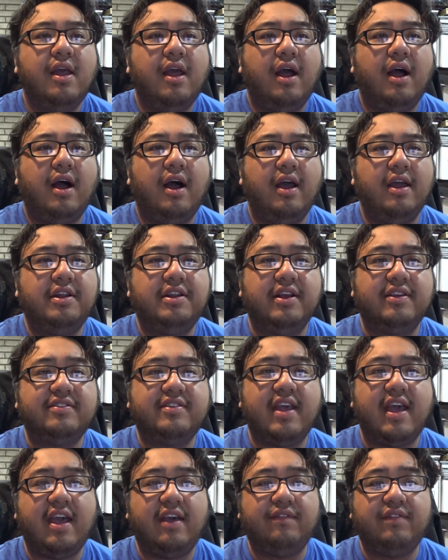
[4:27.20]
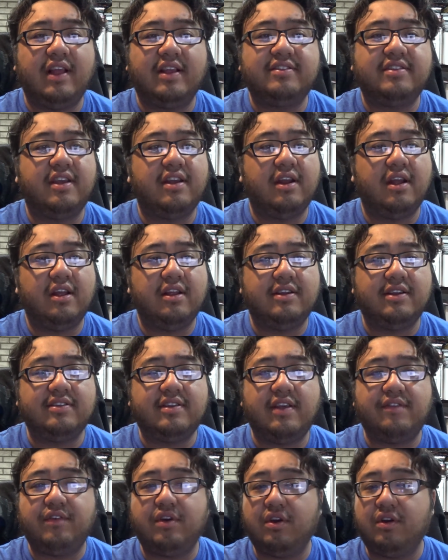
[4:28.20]
It does have, like I said, it does
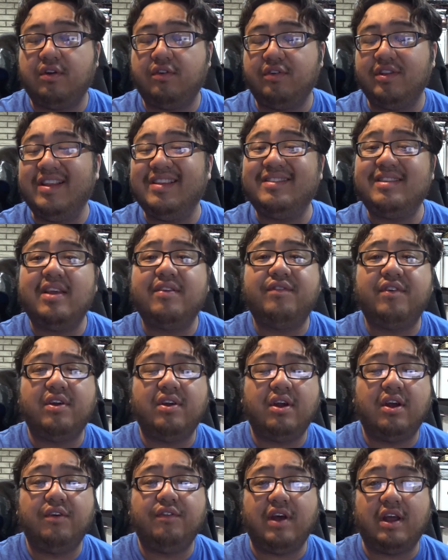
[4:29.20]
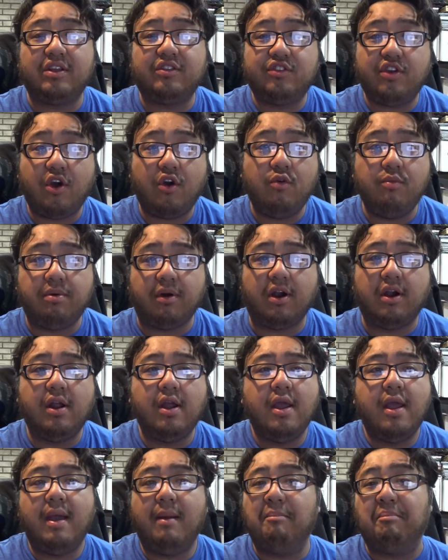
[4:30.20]
have a release date of October,
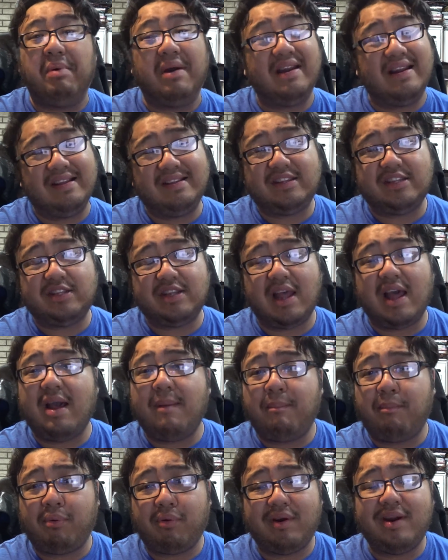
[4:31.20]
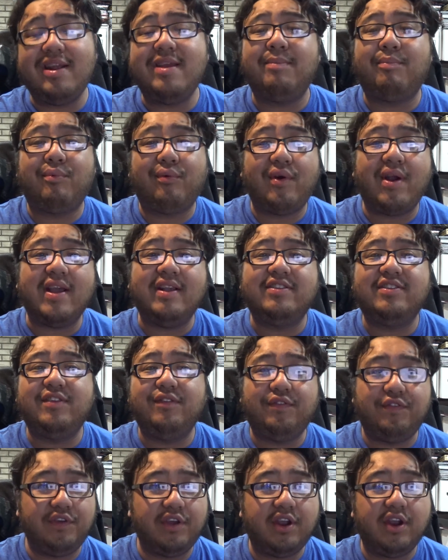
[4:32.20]
but it's a pretty pricey
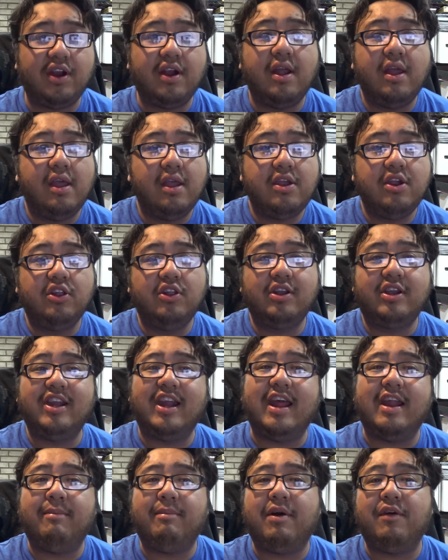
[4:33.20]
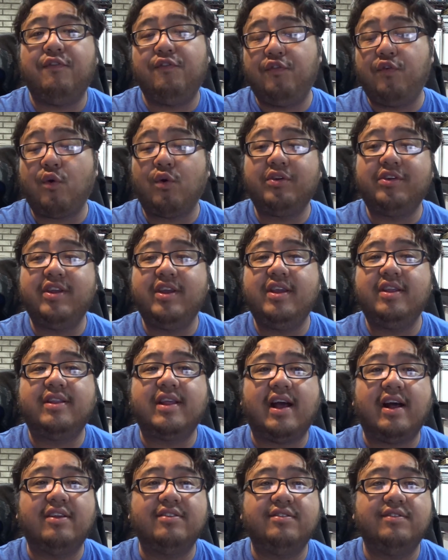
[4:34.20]
figure. You're looking at about
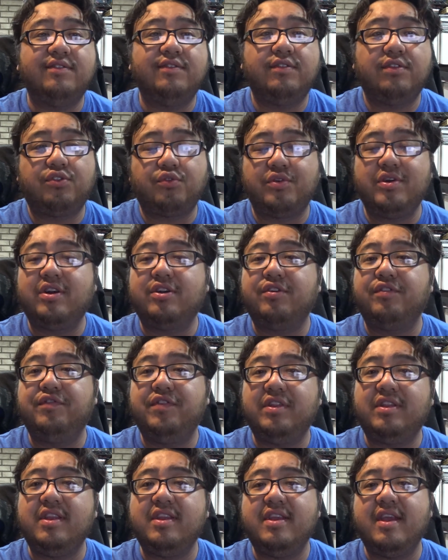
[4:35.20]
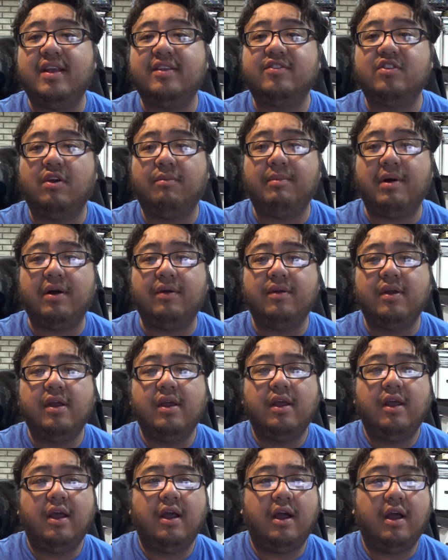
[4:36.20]
14,350 yen, so about,
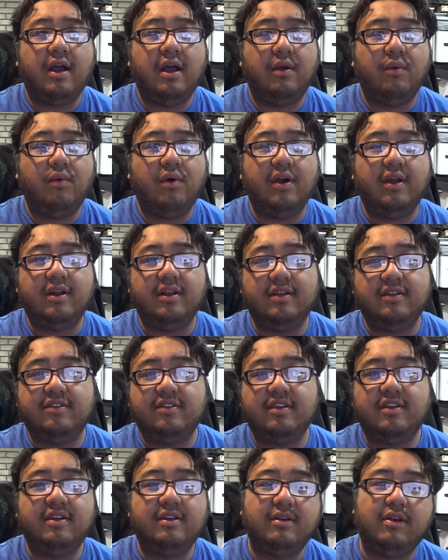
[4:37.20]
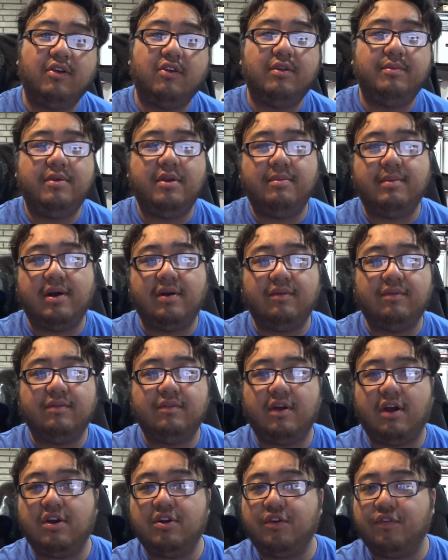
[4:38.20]
what is it going to be,
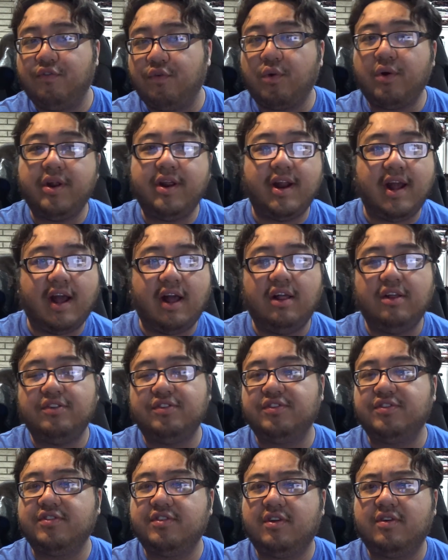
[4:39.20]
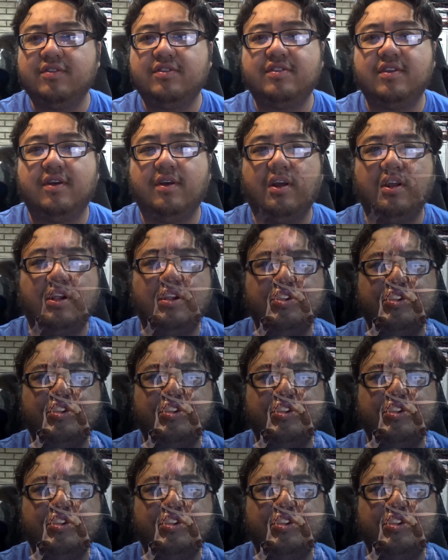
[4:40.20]
about $140 or so, so a